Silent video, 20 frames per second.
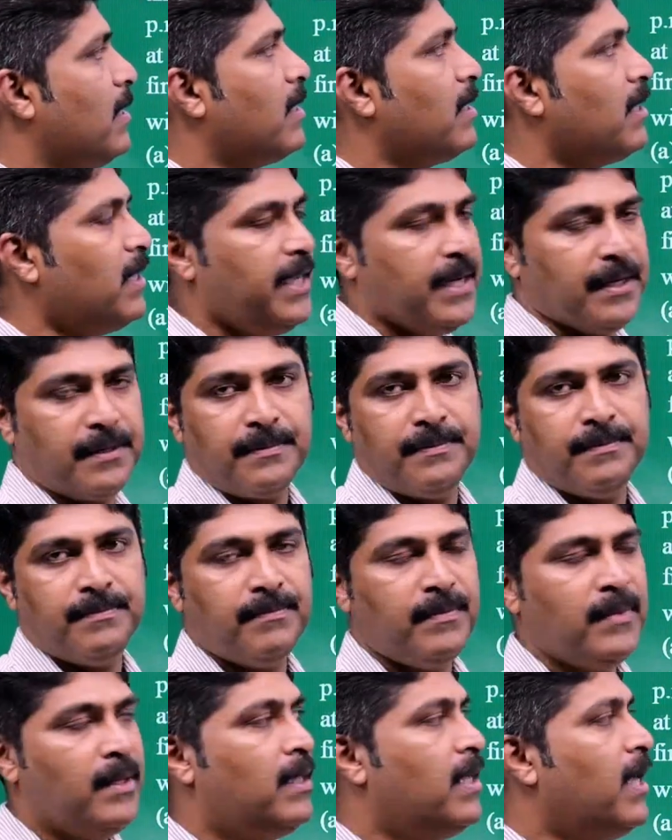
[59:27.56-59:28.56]
Clear?
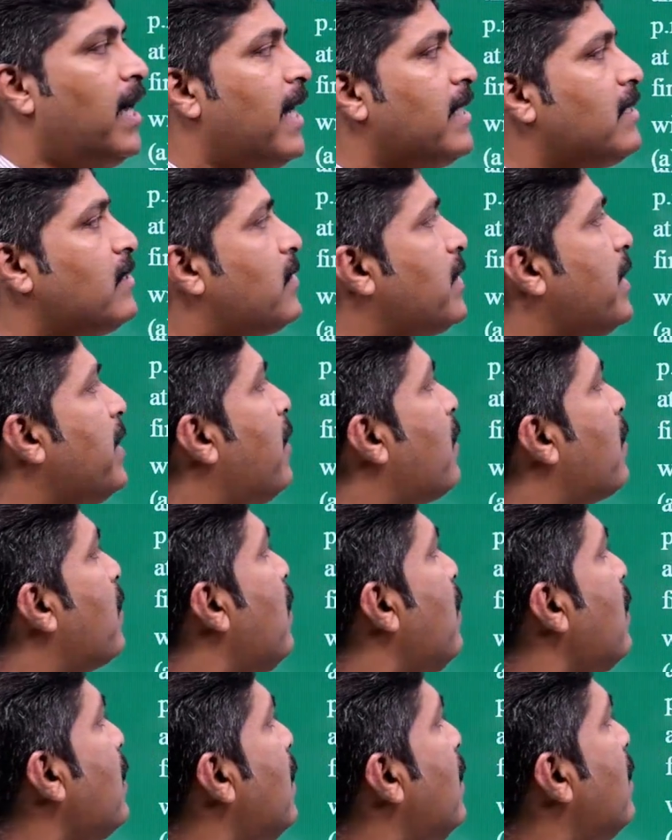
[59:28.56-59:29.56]
At 3
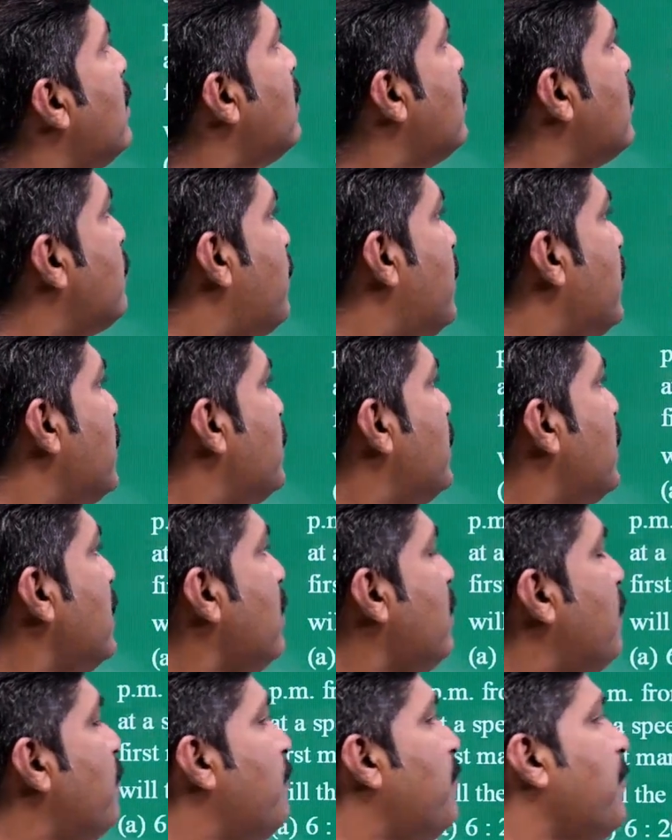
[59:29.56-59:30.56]
o'clock, this person
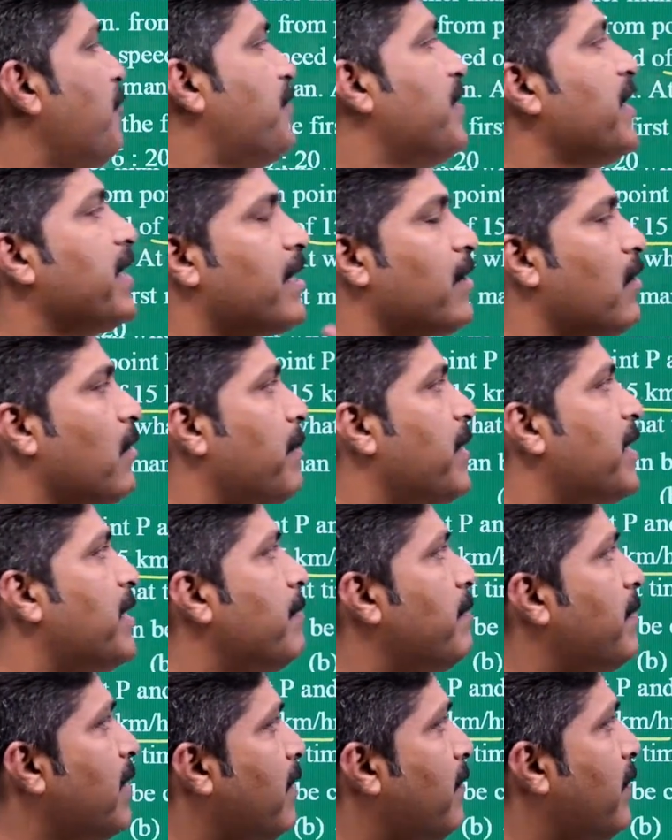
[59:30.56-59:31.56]
15 km
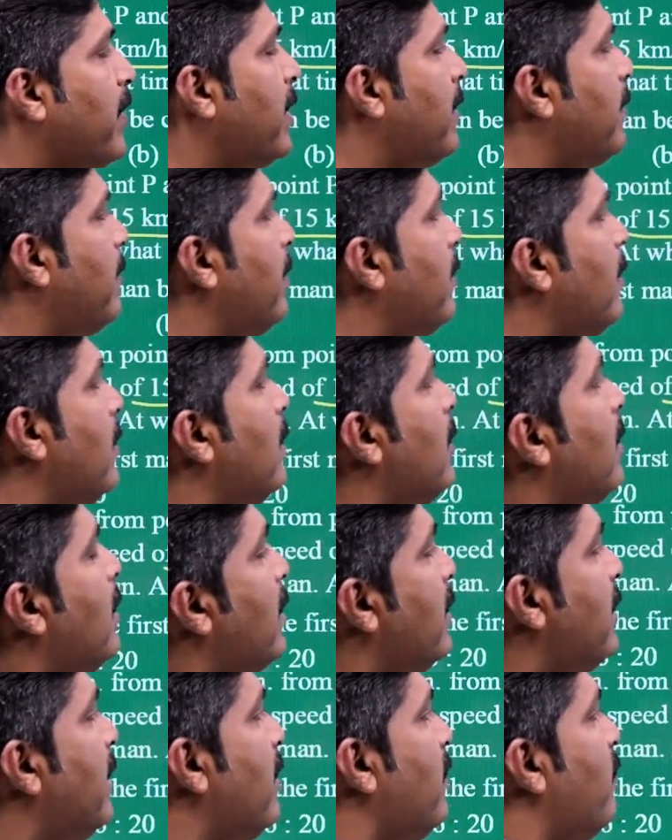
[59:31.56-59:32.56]
per hour.
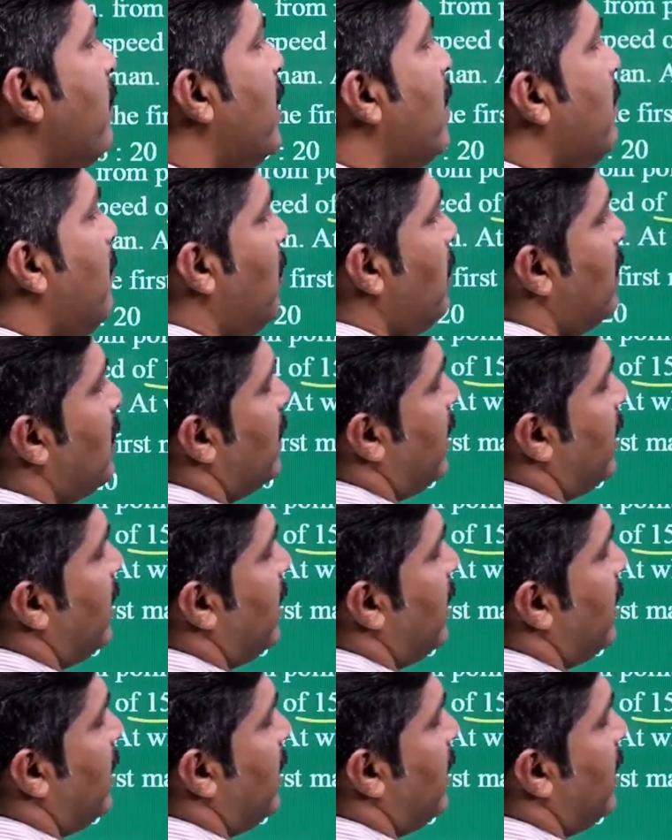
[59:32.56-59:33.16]
Then what about the